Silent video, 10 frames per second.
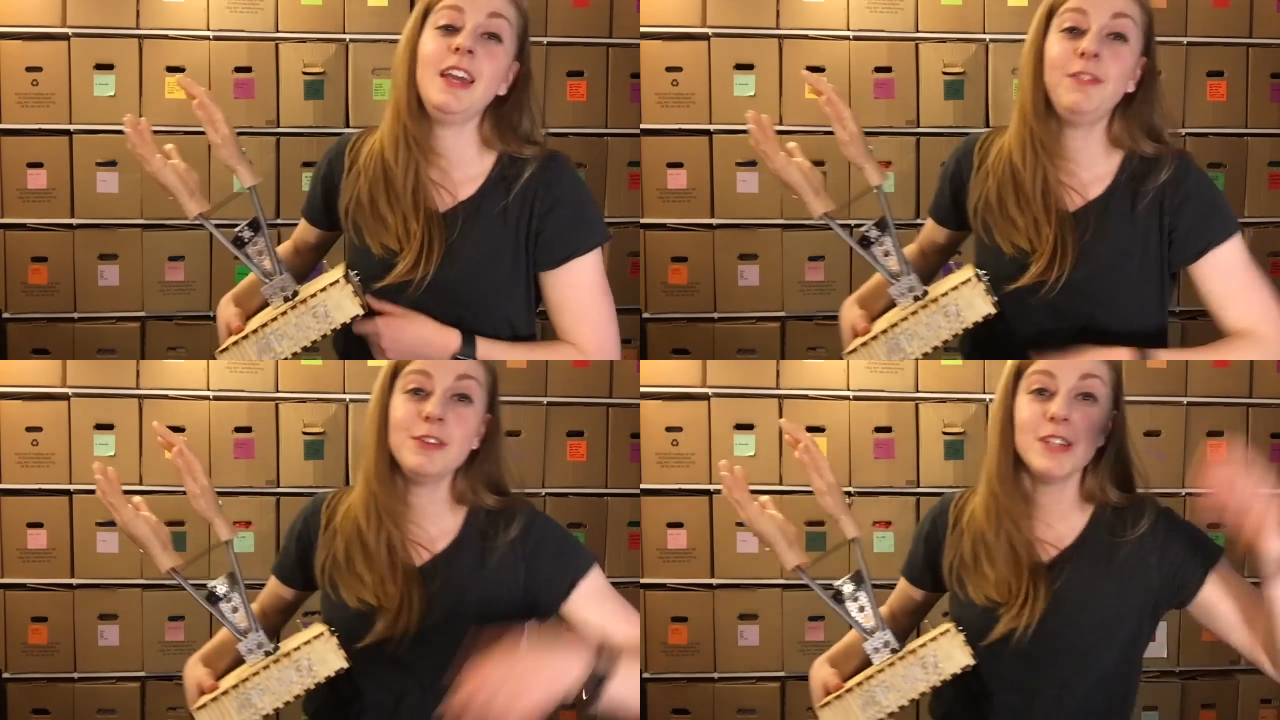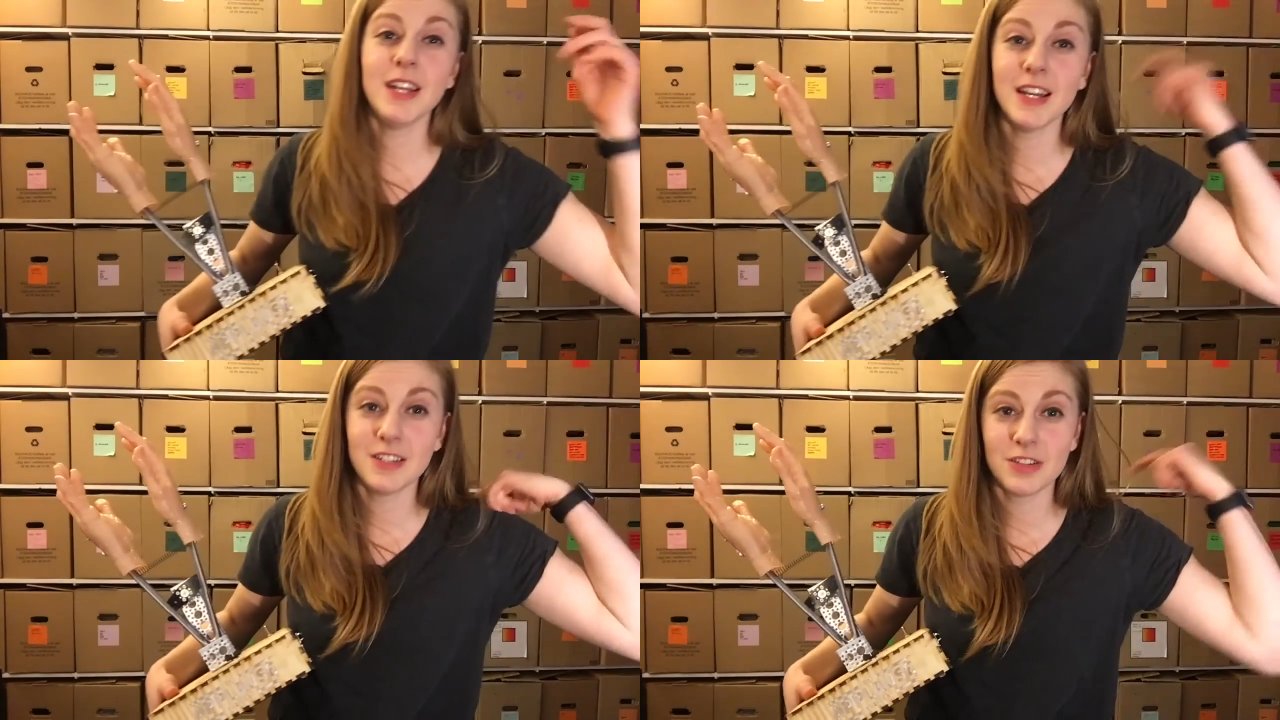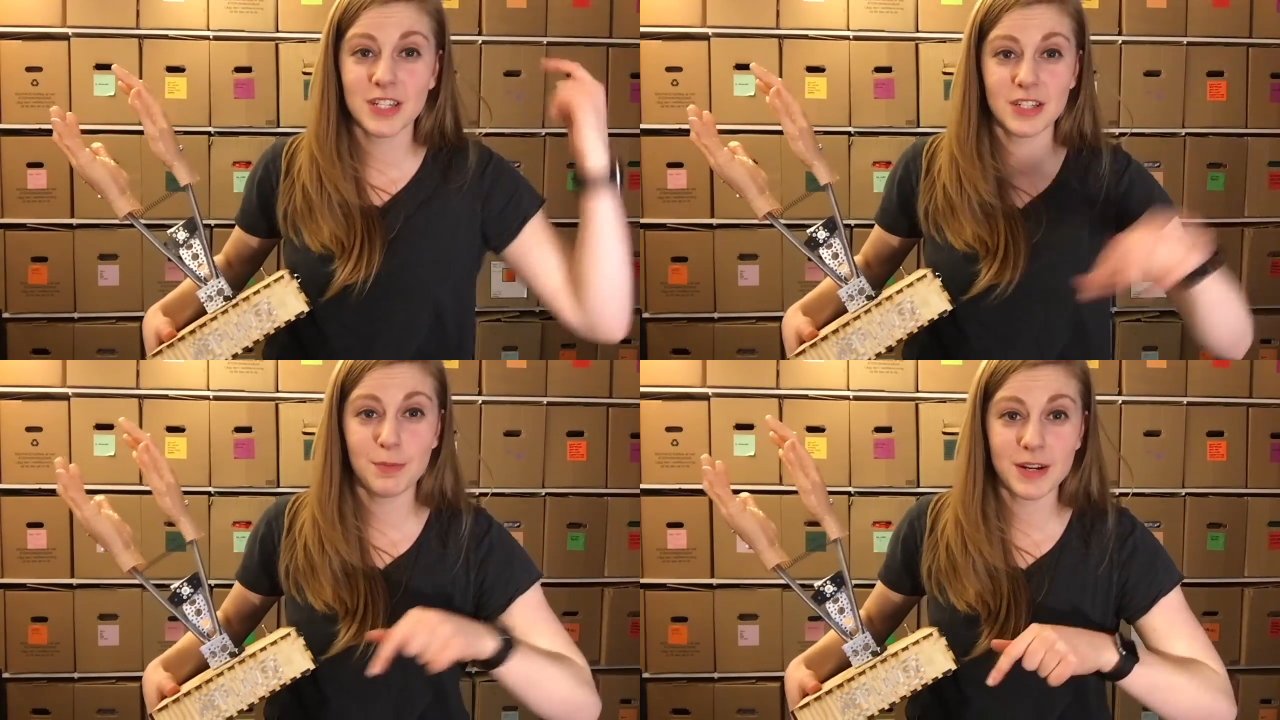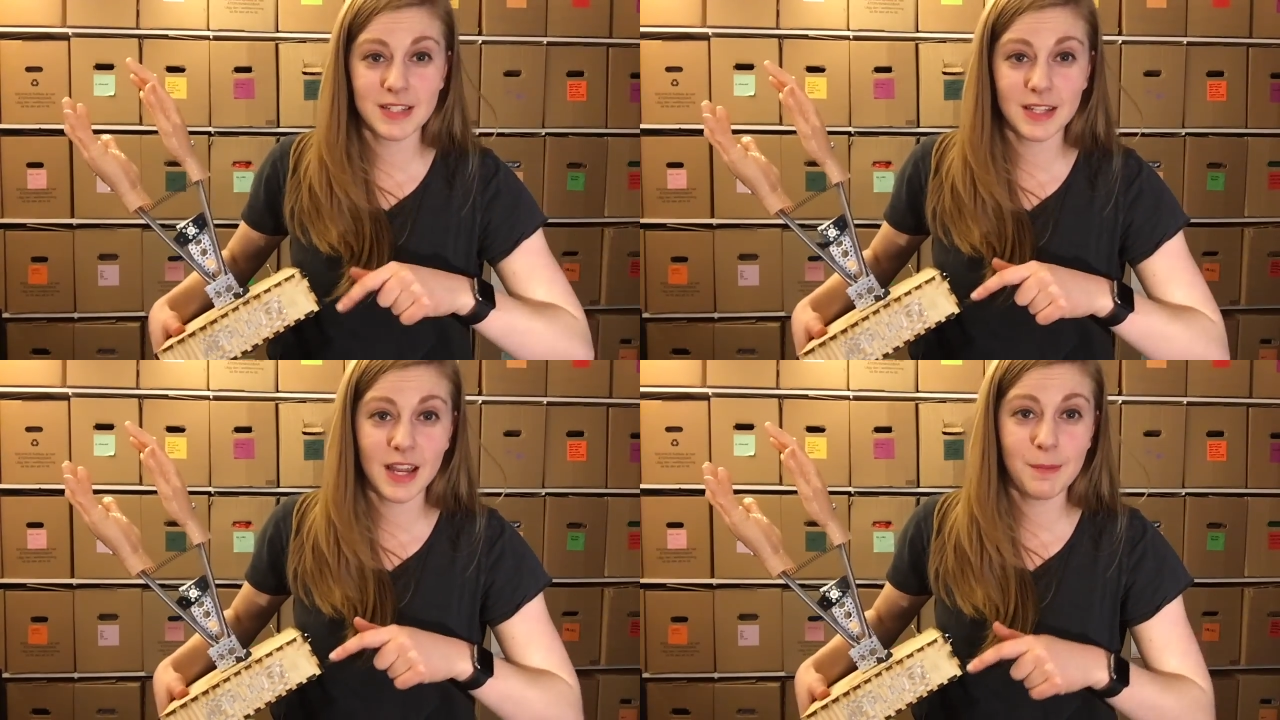If you did, I suggest you press
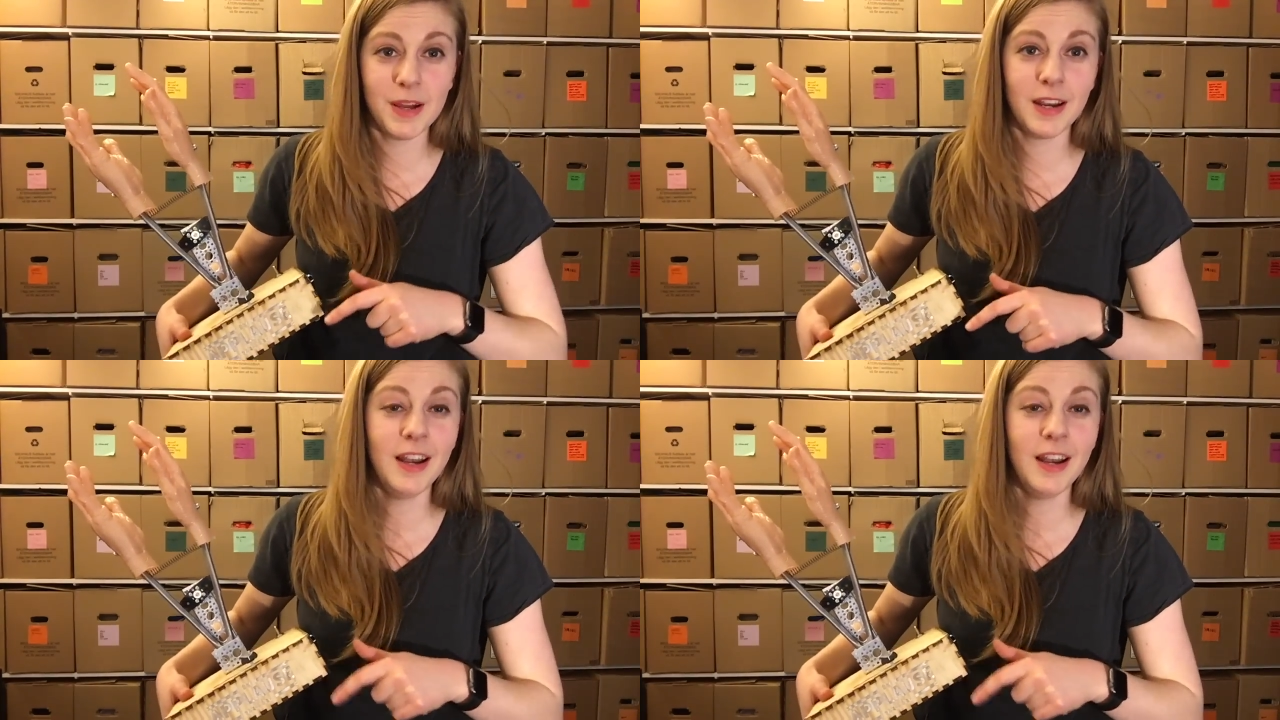the like button.